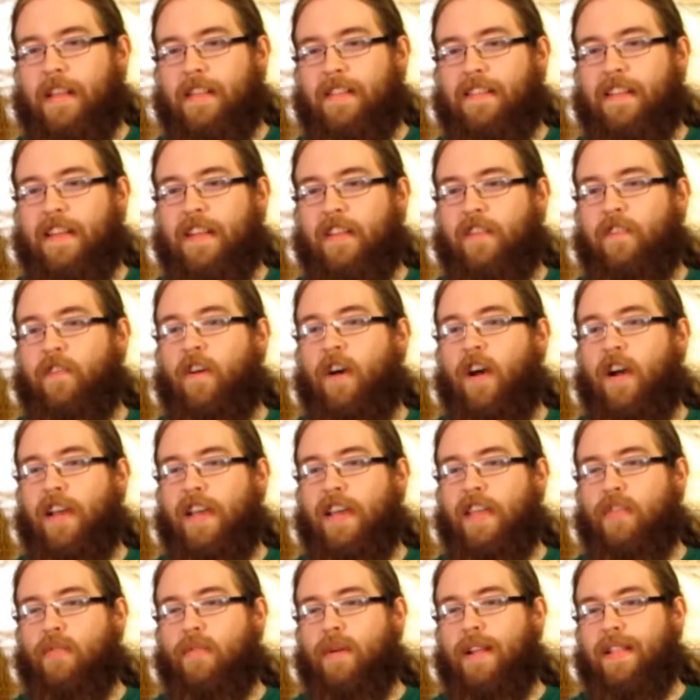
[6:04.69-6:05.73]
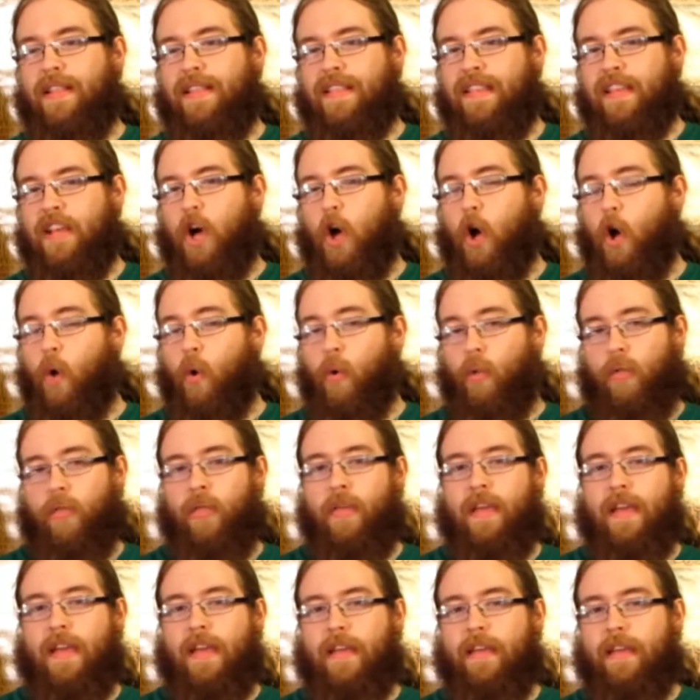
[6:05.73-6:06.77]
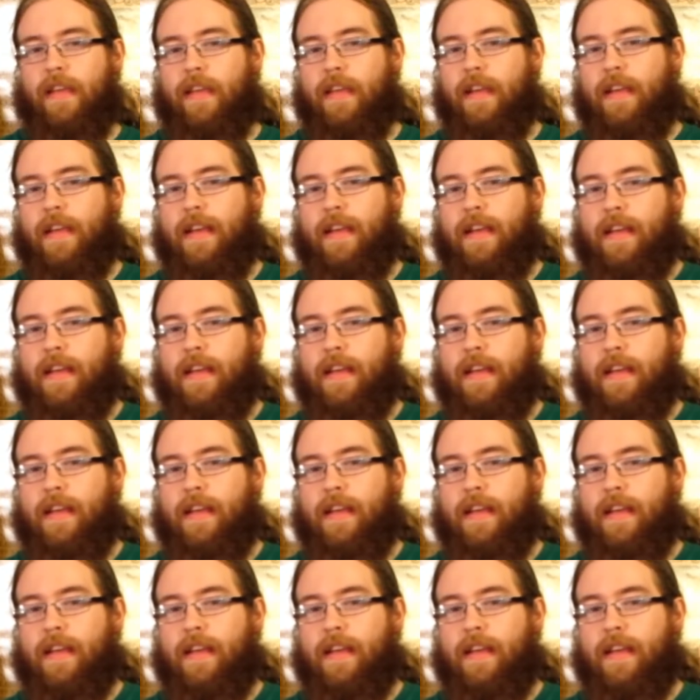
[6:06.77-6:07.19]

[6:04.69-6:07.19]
And it stays foggy throughout the whole thing.